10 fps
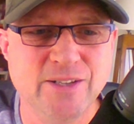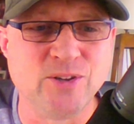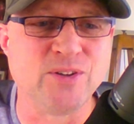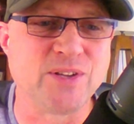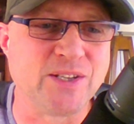The
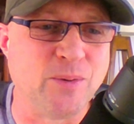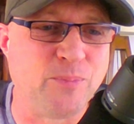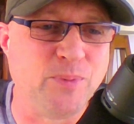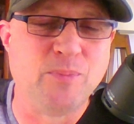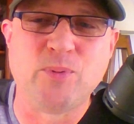only thing that will
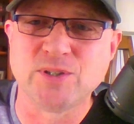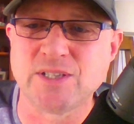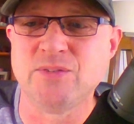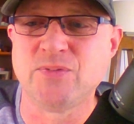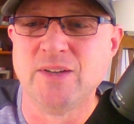be
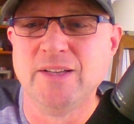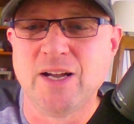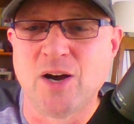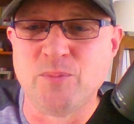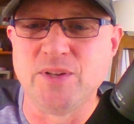positive
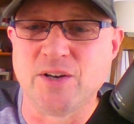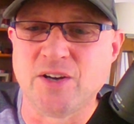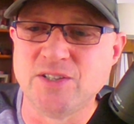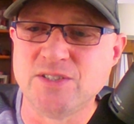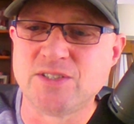will be the
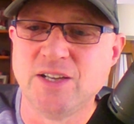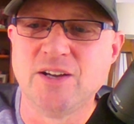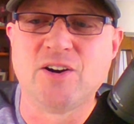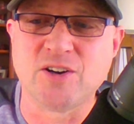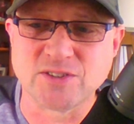Huns'
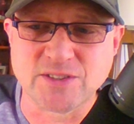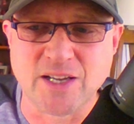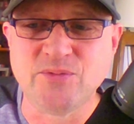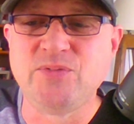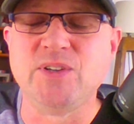hurt
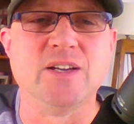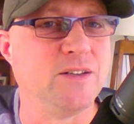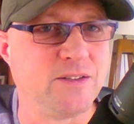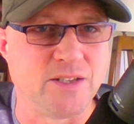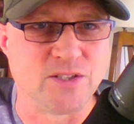and fear
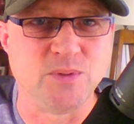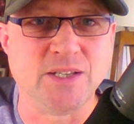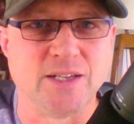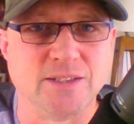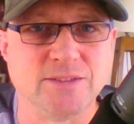this
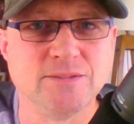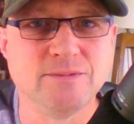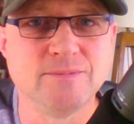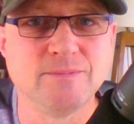weekend.